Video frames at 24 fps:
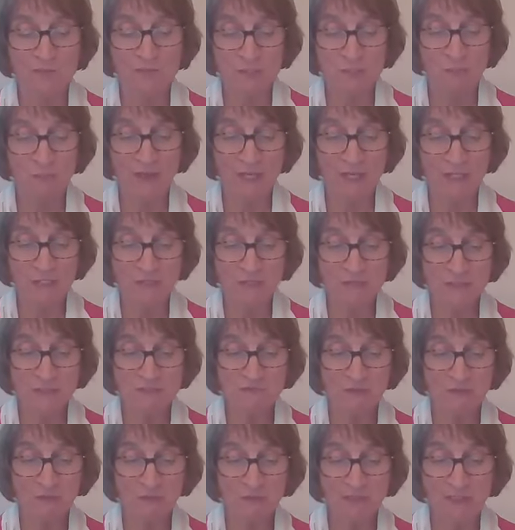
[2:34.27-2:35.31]
Resurrection
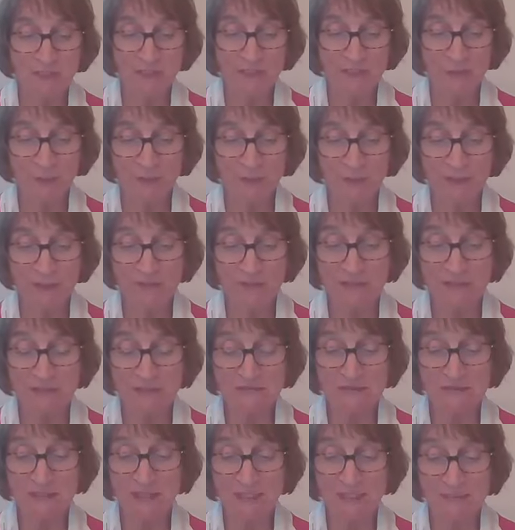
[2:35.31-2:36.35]
is found anywhere there
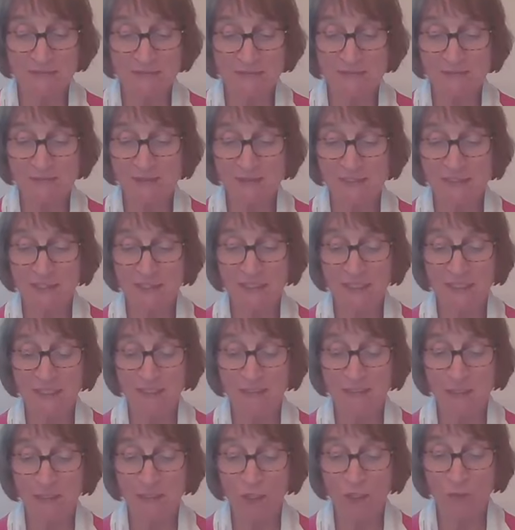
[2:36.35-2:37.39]
is light
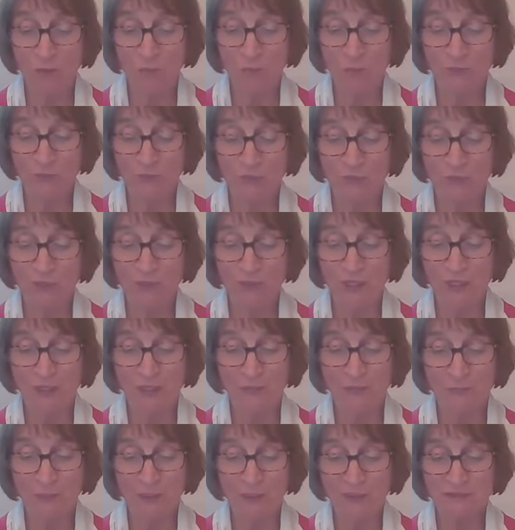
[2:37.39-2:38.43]
and hope
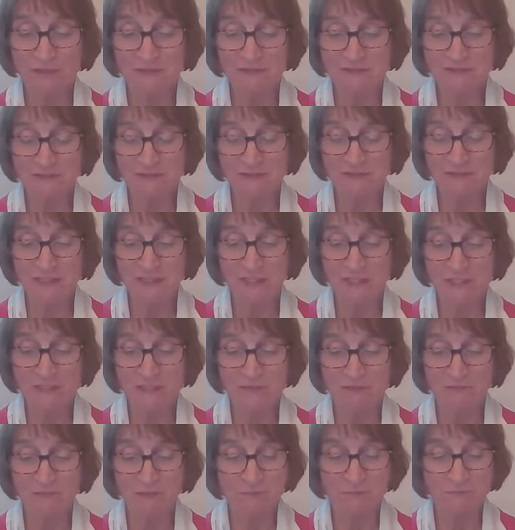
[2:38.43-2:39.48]
and
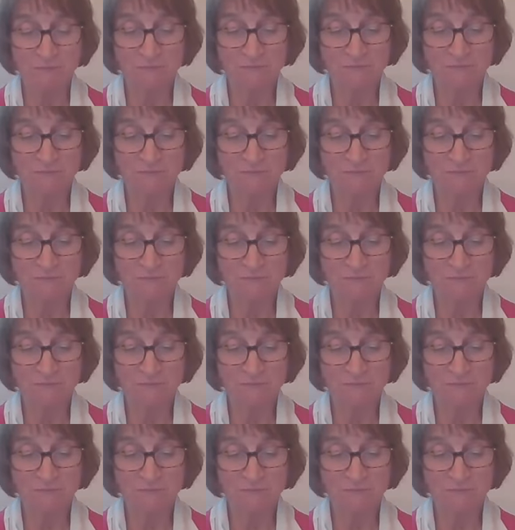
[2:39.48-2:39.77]
reconciliation.